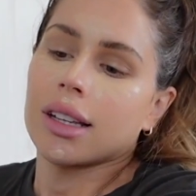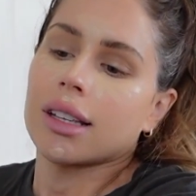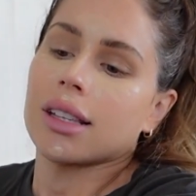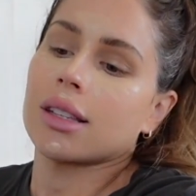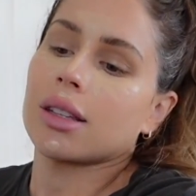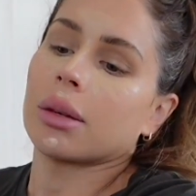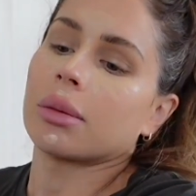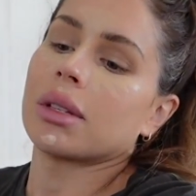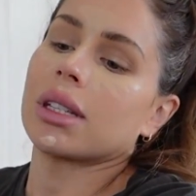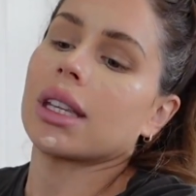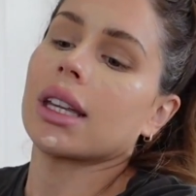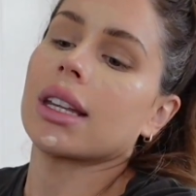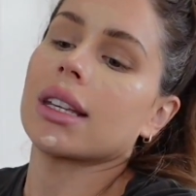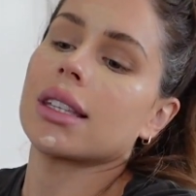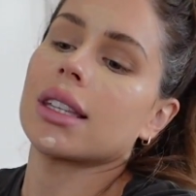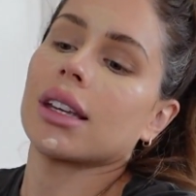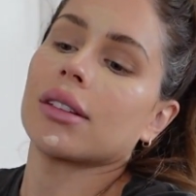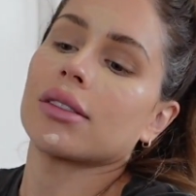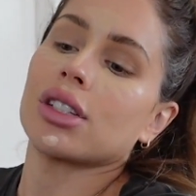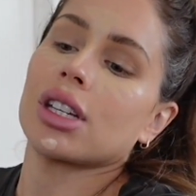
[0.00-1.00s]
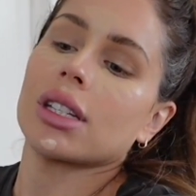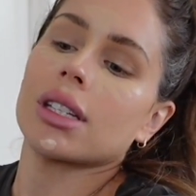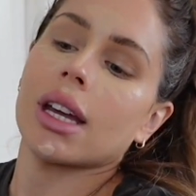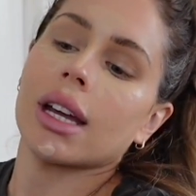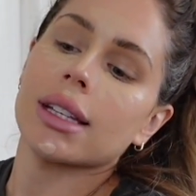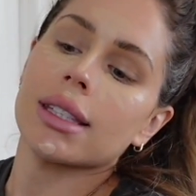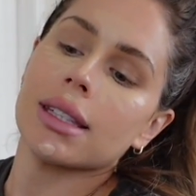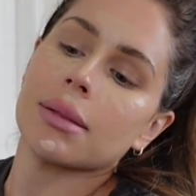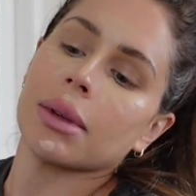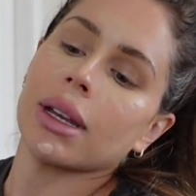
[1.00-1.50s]
So I'm just gonna see if she
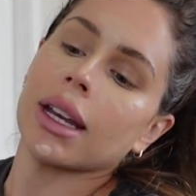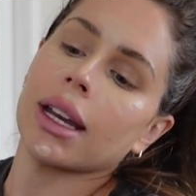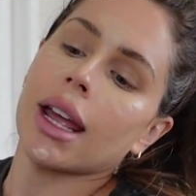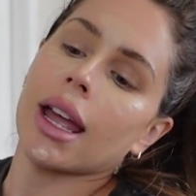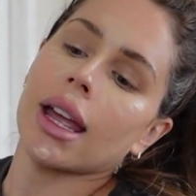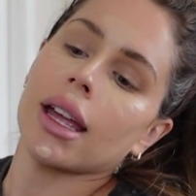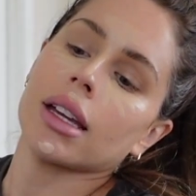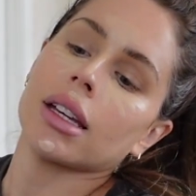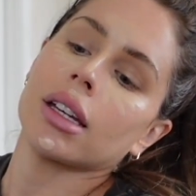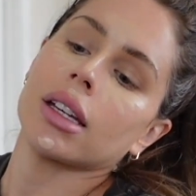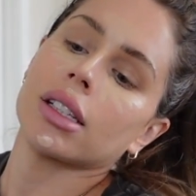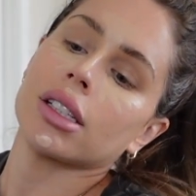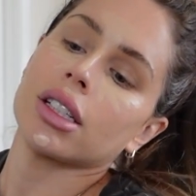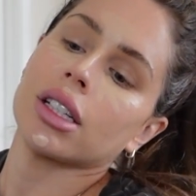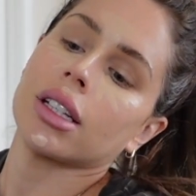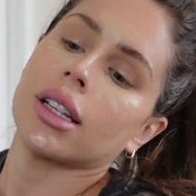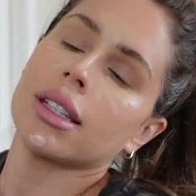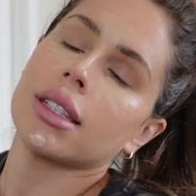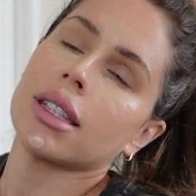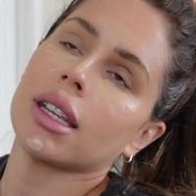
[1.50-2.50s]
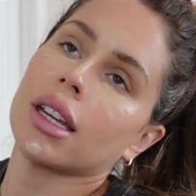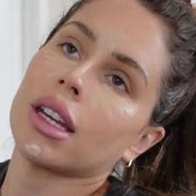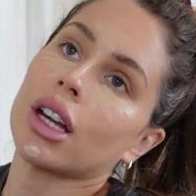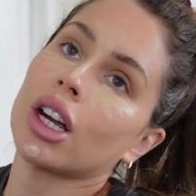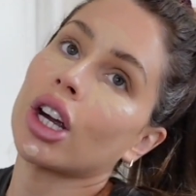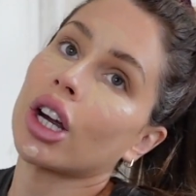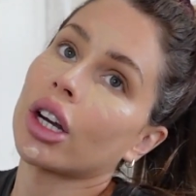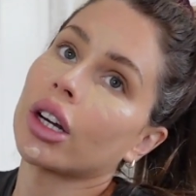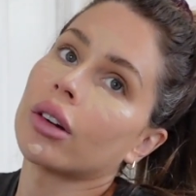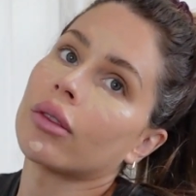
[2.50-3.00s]
texts me today. She needs to get a
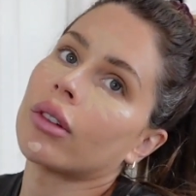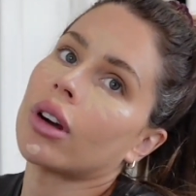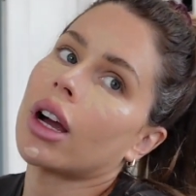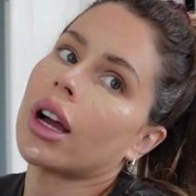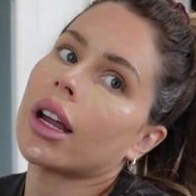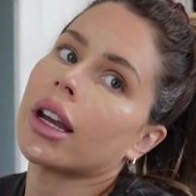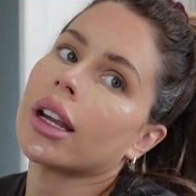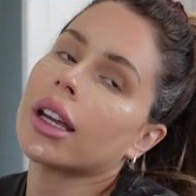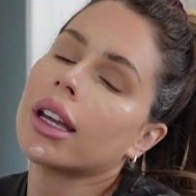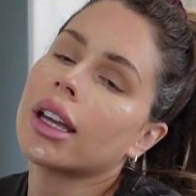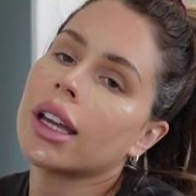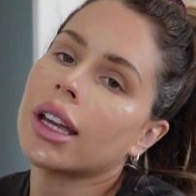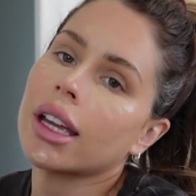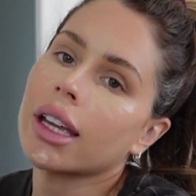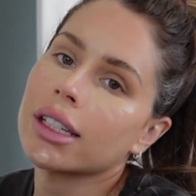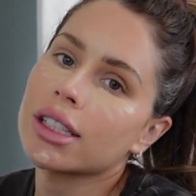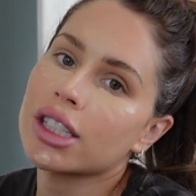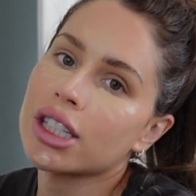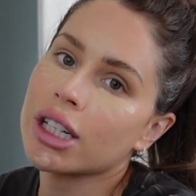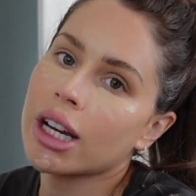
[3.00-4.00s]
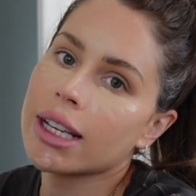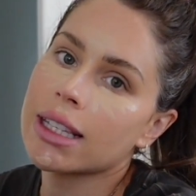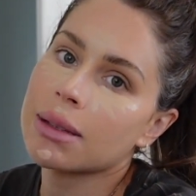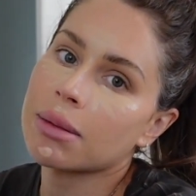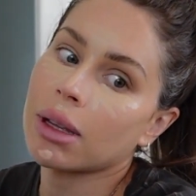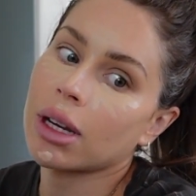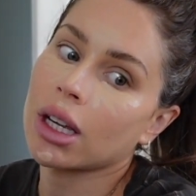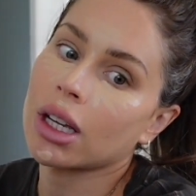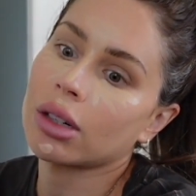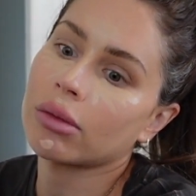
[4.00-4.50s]
curtain rod and she asked
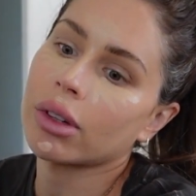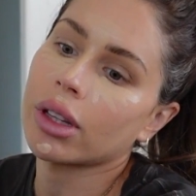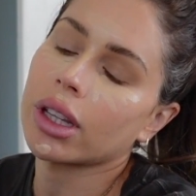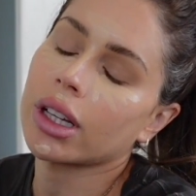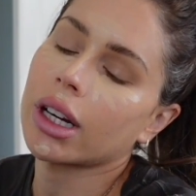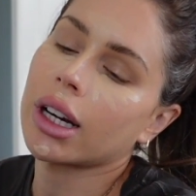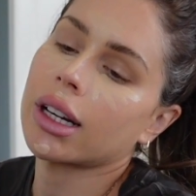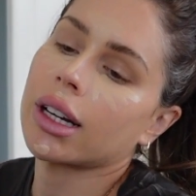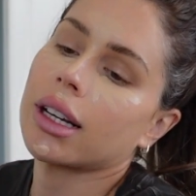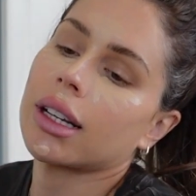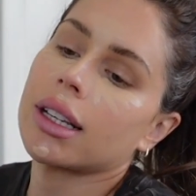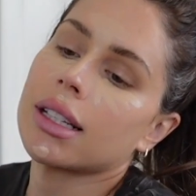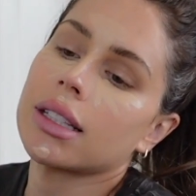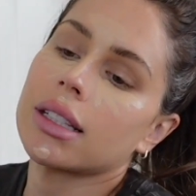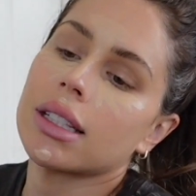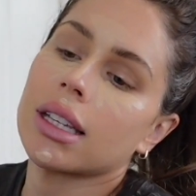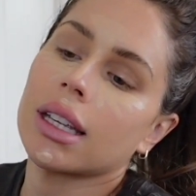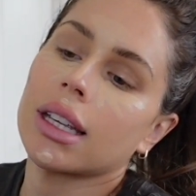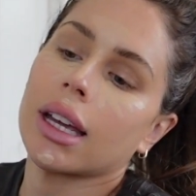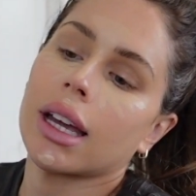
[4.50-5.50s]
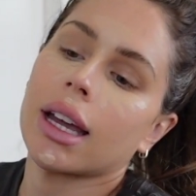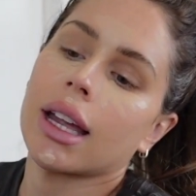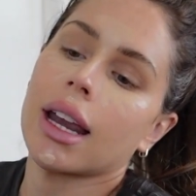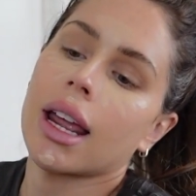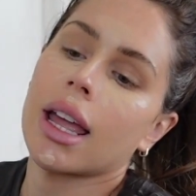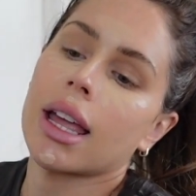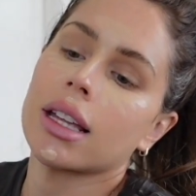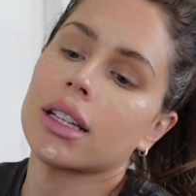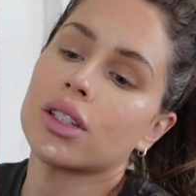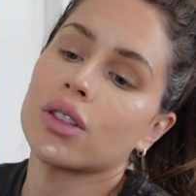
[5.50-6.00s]
me to go with her and I need to
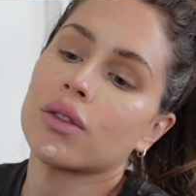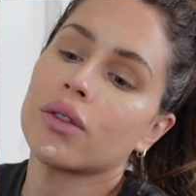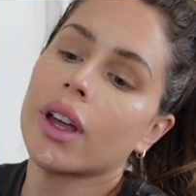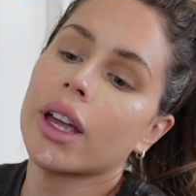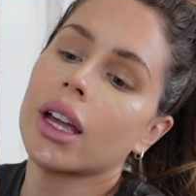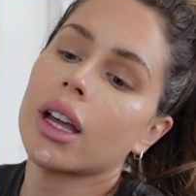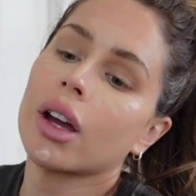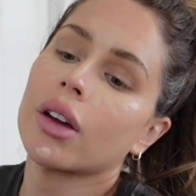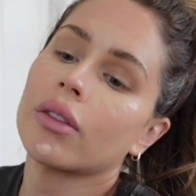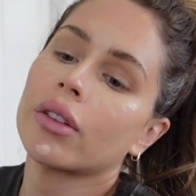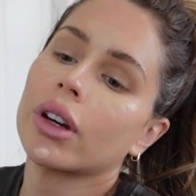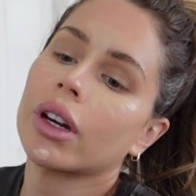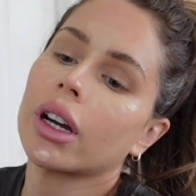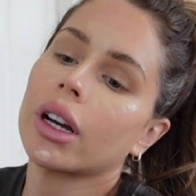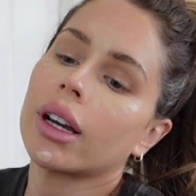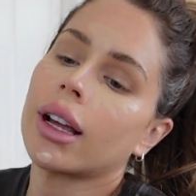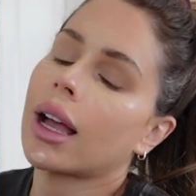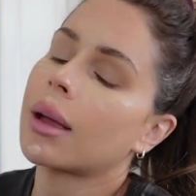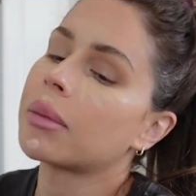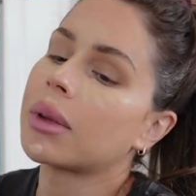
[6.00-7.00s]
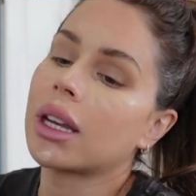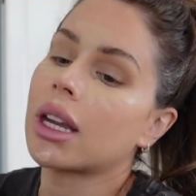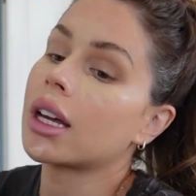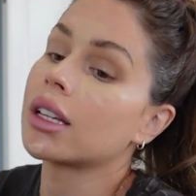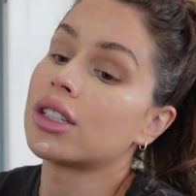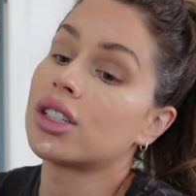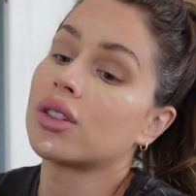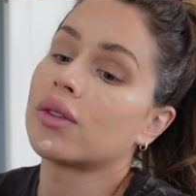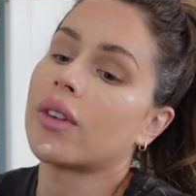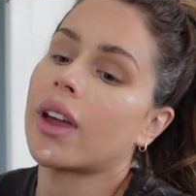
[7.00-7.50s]
get a duvet cover, I mean
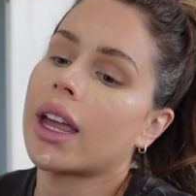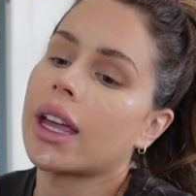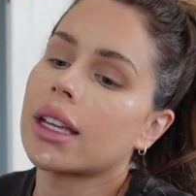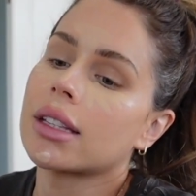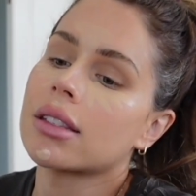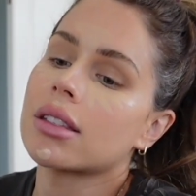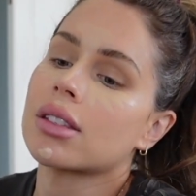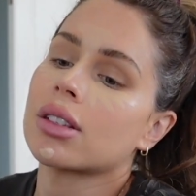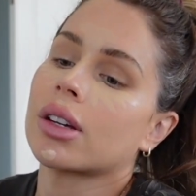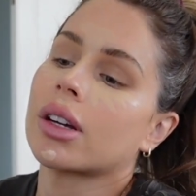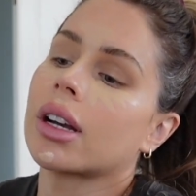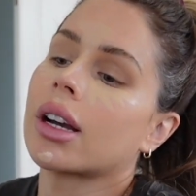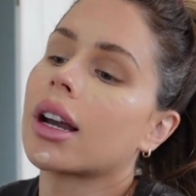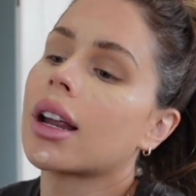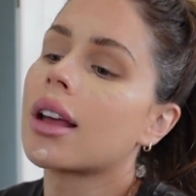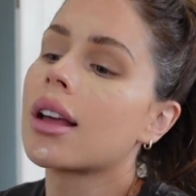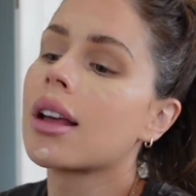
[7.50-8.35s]
a duvet insert